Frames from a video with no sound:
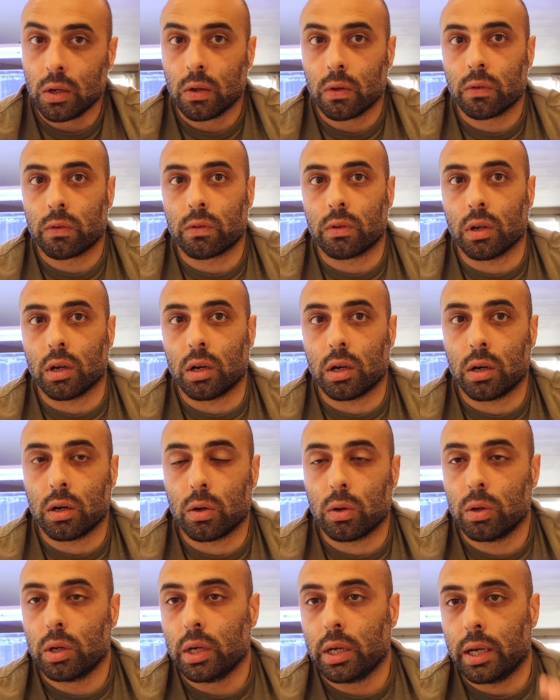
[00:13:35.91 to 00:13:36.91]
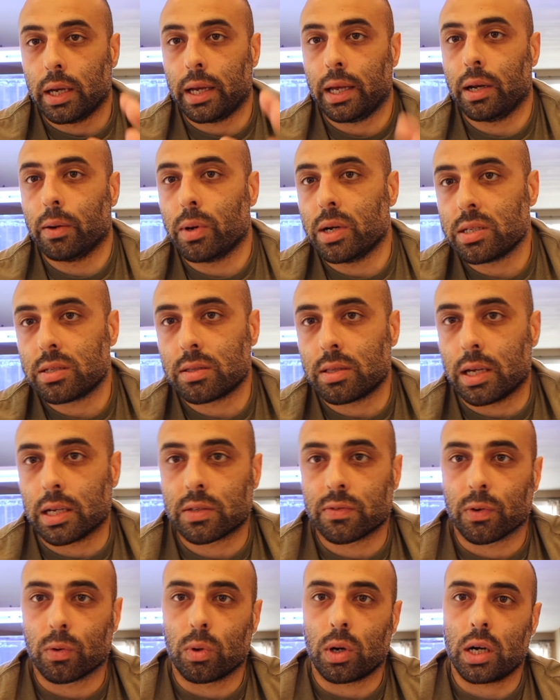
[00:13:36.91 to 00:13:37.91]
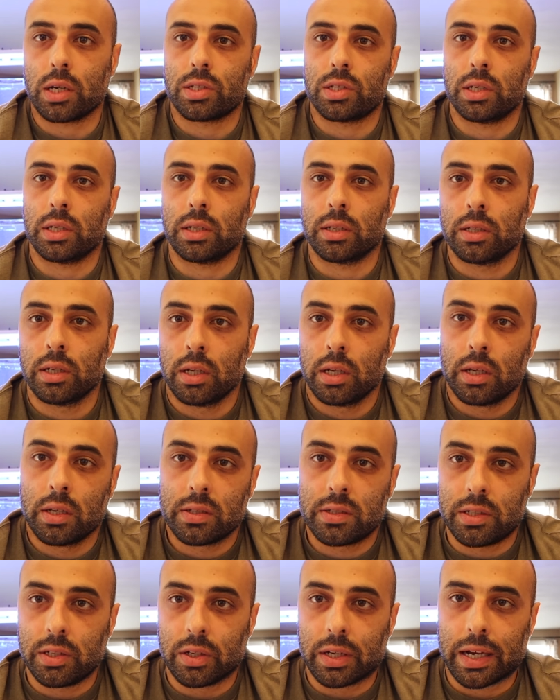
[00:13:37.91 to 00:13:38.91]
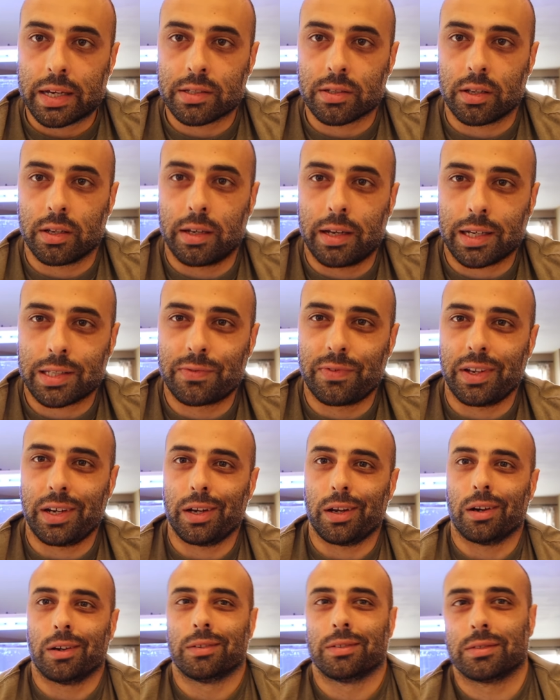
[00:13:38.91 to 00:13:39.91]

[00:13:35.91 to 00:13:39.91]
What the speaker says: So anyways, thanks for watching. See you guys on the next video.